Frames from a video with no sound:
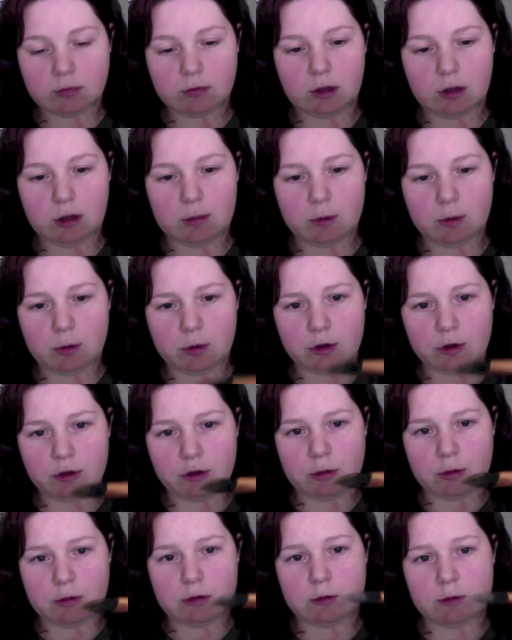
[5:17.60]
I'm not really
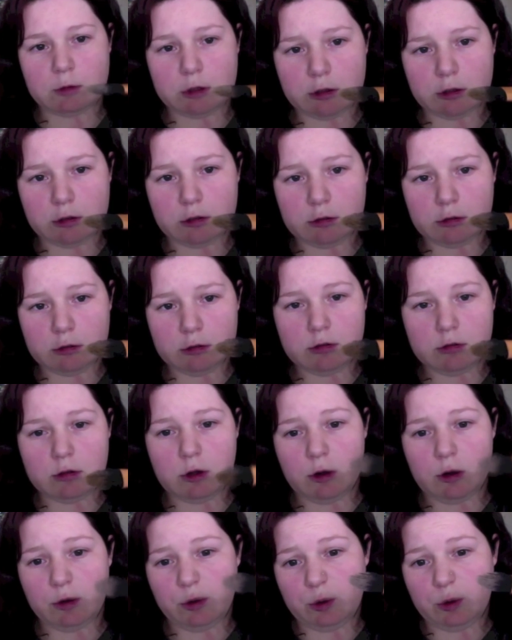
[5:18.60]
sure what this one is, a
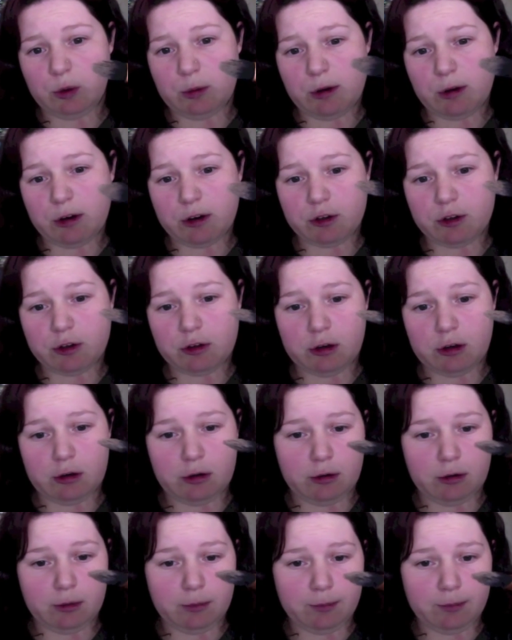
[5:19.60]
contour brush, I don't know,